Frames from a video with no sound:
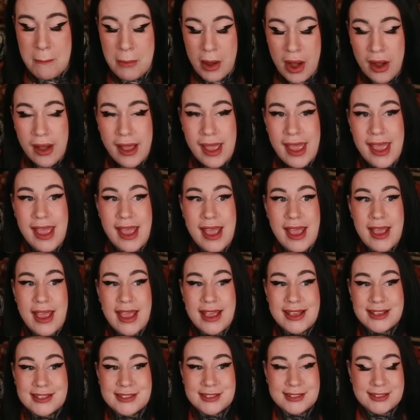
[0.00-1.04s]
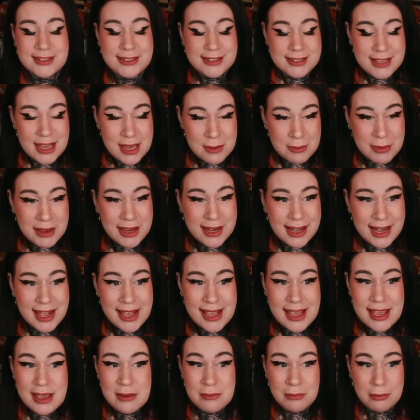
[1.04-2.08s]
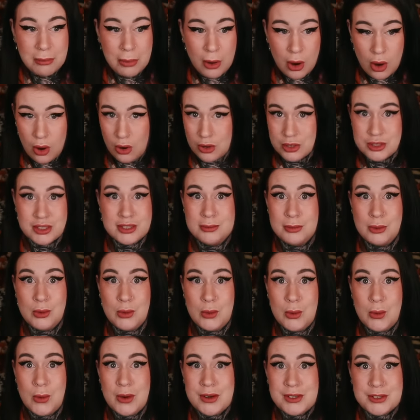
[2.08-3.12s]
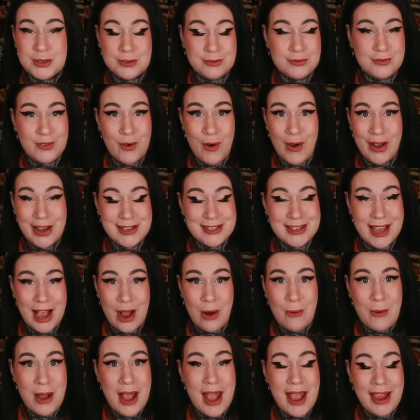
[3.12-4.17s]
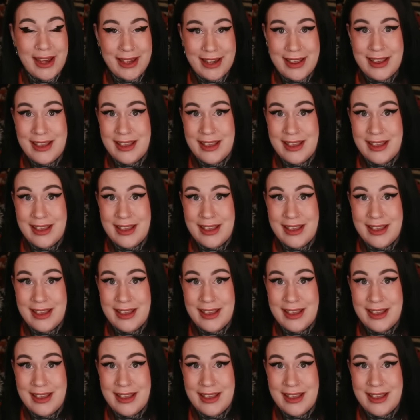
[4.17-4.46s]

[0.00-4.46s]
but it is seemingly impossible to find out any